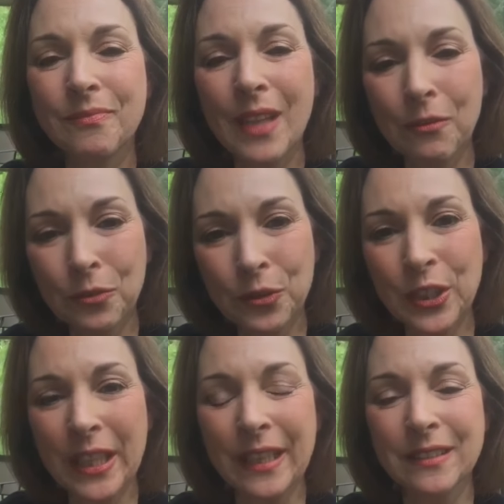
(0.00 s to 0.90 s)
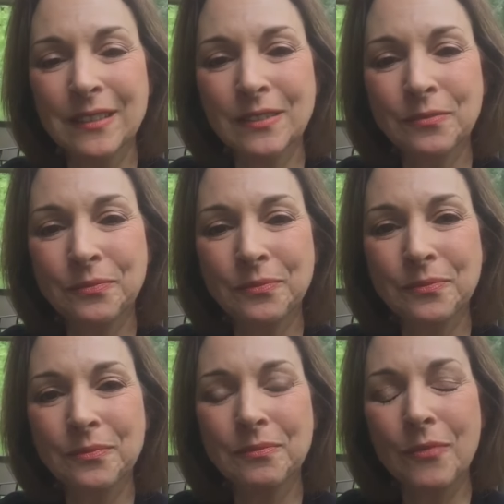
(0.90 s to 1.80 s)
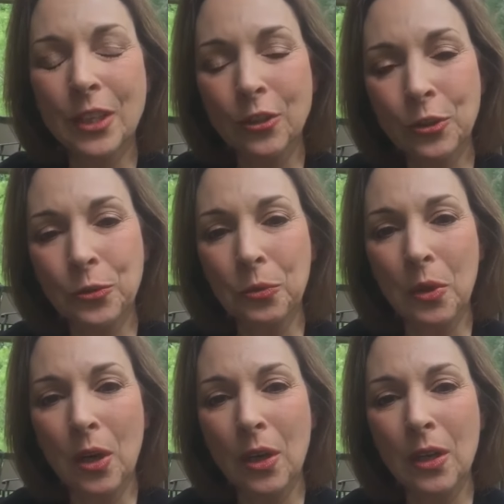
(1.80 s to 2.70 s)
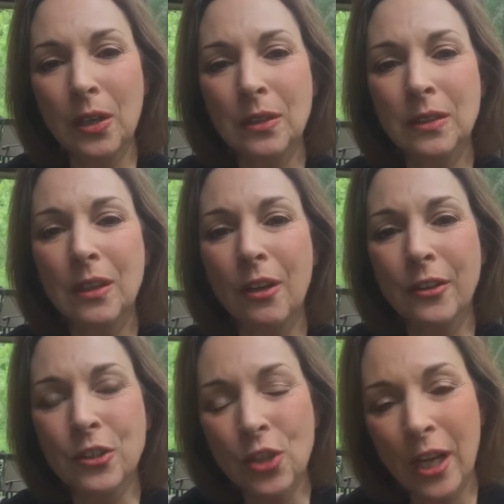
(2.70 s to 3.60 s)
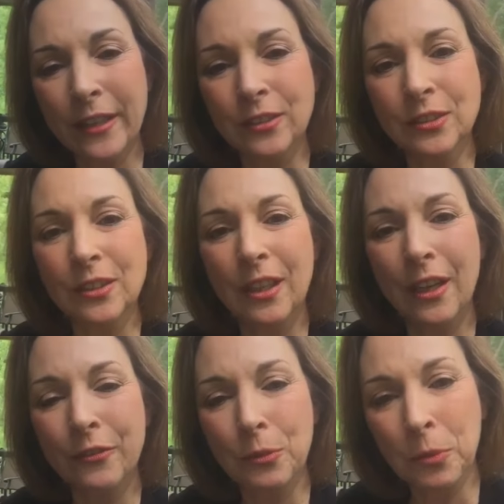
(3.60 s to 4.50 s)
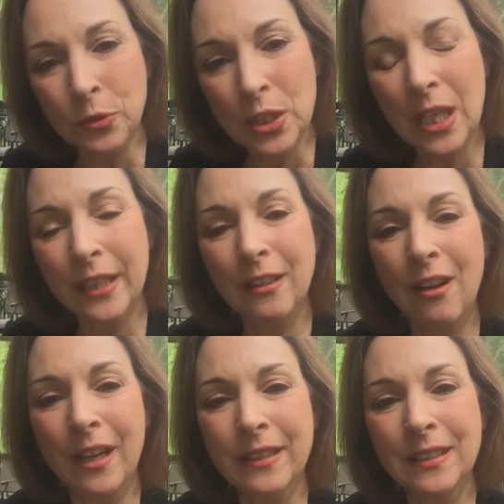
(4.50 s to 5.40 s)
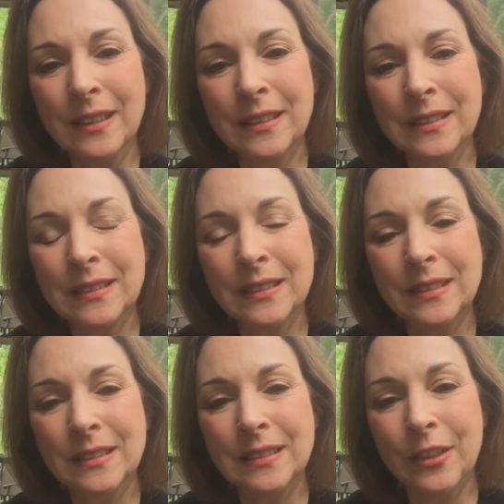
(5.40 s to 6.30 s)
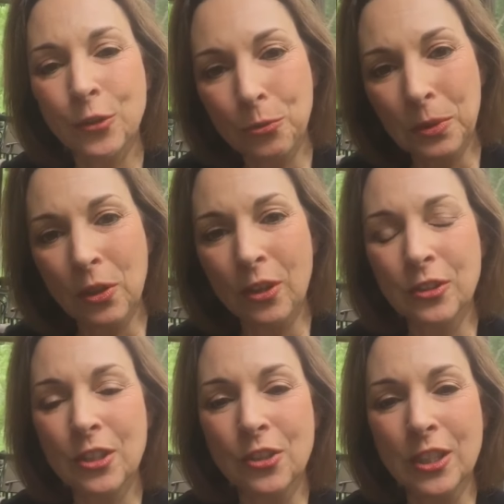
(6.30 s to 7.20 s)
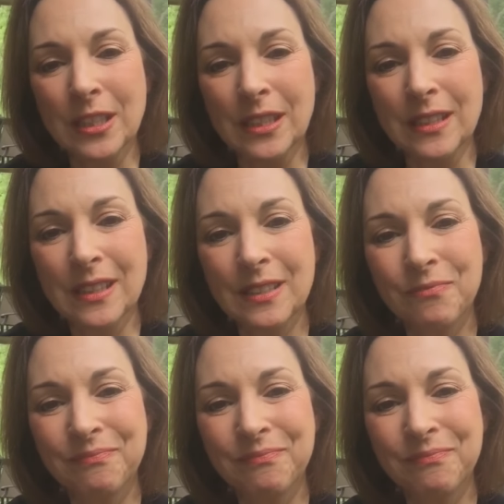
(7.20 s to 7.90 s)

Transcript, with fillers: Never forget that you are a child of the Most High God and you belong to Jesus.